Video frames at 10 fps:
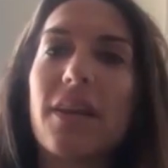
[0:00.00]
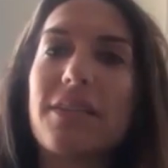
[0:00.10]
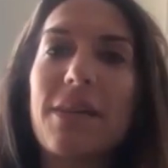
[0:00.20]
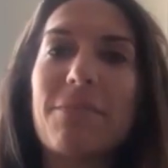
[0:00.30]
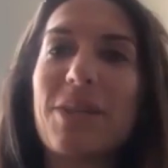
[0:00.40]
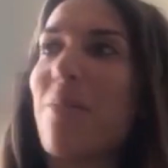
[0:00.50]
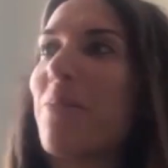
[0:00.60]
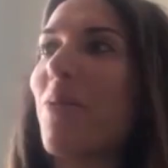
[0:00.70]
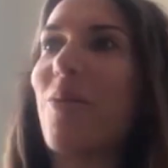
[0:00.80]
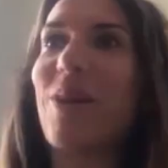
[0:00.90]
dim sum
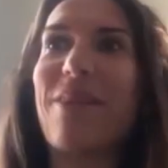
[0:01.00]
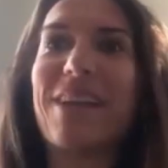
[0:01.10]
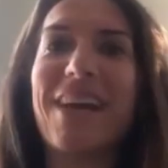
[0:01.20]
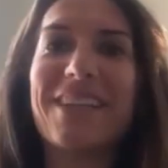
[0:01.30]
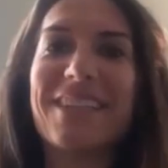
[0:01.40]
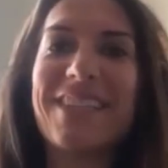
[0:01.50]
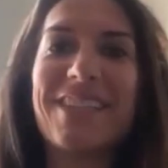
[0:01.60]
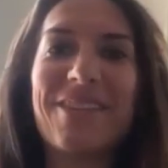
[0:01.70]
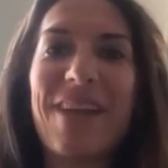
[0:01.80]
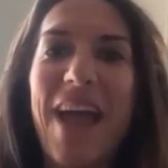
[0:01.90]
all over London
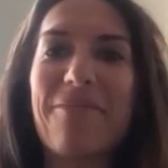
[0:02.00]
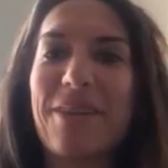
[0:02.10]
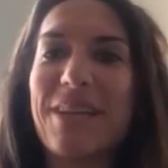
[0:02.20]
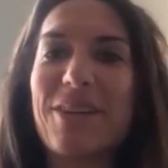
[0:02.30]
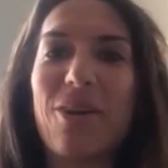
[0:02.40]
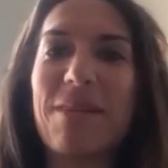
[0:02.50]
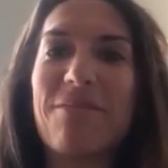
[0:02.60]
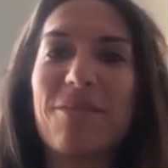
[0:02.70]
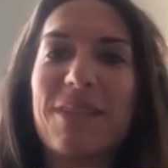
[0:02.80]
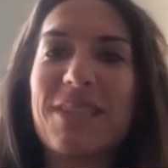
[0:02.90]
to every top
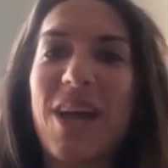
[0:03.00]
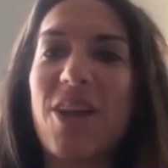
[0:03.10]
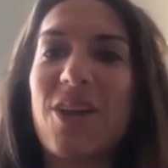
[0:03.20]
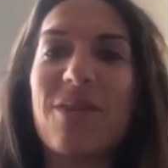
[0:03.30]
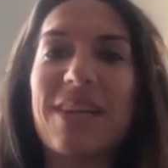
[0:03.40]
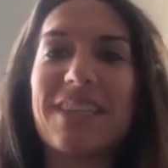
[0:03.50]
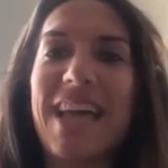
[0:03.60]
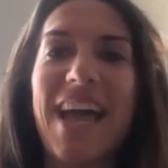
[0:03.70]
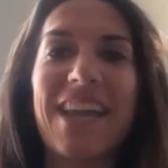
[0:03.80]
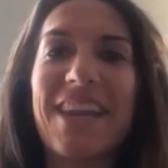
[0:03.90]
influencer who has
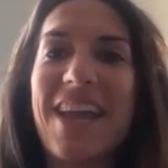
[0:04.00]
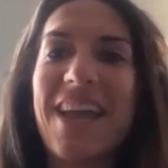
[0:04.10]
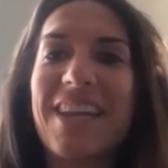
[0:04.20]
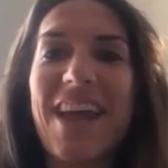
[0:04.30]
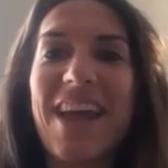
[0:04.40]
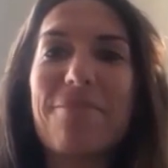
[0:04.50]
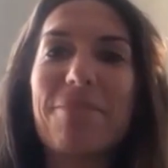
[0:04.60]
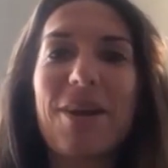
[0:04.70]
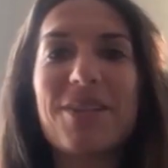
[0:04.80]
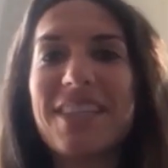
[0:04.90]
then, you know,
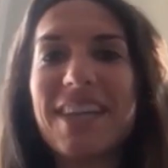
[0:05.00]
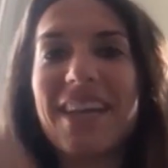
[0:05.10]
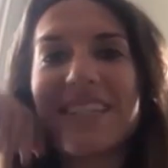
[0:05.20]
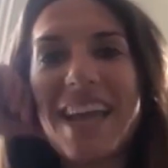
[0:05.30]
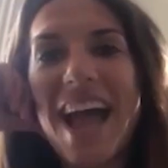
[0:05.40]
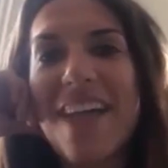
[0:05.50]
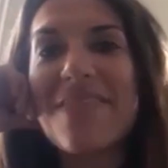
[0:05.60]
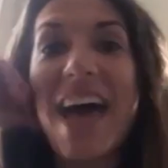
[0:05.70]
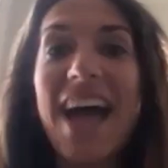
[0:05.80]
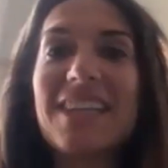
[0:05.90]
posted, and
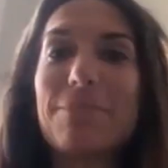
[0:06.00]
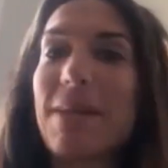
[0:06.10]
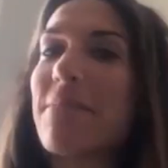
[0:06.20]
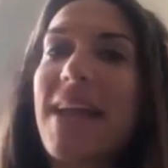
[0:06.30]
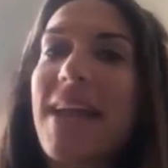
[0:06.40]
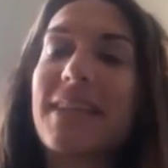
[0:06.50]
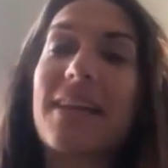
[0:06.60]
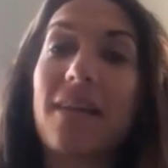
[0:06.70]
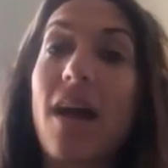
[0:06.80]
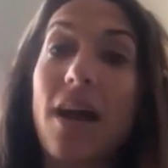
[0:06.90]
that has been
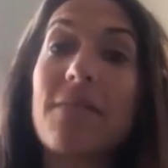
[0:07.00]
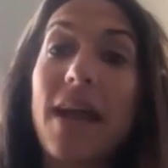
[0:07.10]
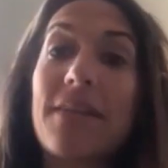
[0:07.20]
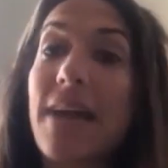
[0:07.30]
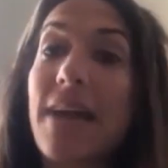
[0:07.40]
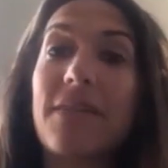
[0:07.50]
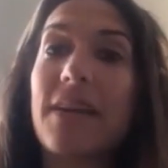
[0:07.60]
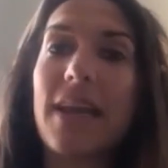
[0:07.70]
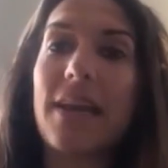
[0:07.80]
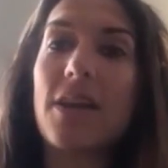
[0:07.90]
amazing. Like, and
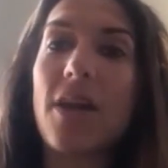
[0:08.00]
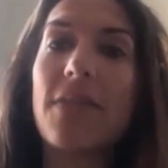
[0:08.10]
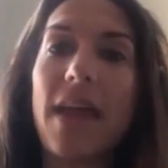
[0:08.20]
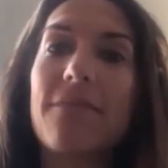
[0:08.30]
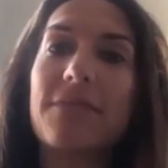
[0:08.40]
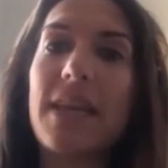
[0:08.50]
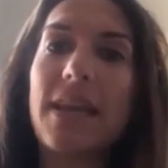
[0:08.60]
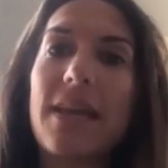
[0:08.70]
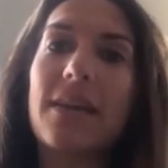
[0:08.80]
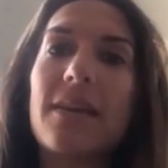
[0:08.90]
definitely, you know, they've
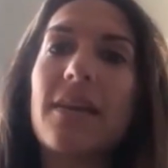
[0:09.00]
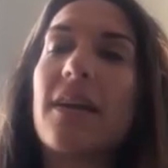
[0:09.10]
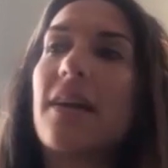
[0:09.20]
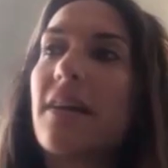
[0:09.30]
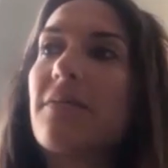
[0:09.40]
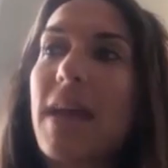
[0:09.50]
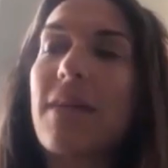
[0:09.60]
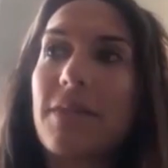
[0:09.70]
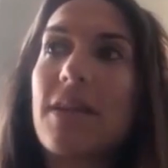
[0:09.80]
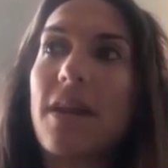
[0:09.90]
seen that,
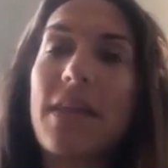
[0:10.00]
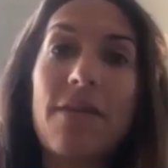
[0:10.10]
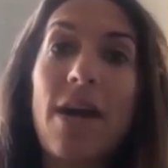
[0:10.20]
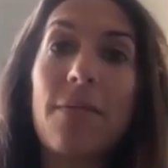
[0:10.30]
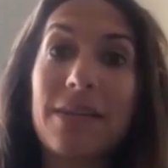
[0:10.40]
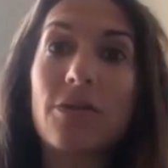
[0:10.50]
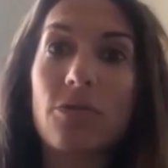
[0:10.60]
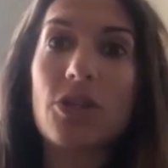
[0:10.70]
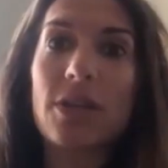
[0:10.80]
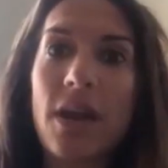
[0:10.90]
you know, they're now about to
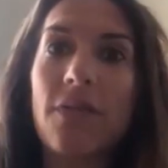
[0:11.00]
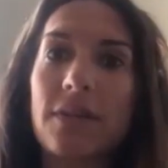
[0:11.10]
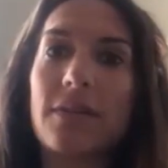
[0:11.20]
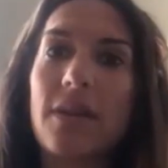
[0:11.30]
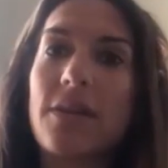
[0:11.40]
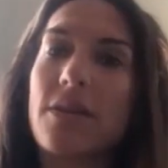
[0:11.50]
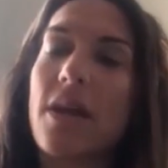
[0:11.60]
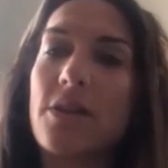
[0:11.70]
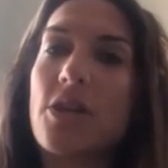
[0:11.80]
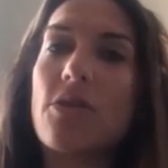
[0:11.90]
launch another, a
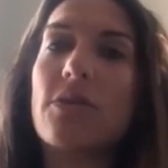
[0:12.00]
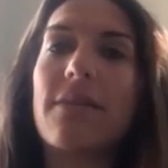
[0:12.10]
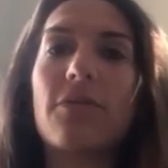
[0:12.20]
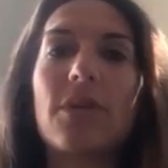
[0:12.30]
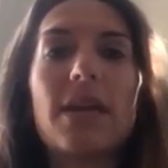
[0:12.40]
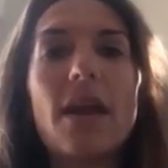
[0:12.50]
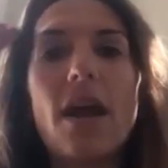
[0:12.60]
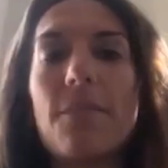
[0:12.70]
new delivery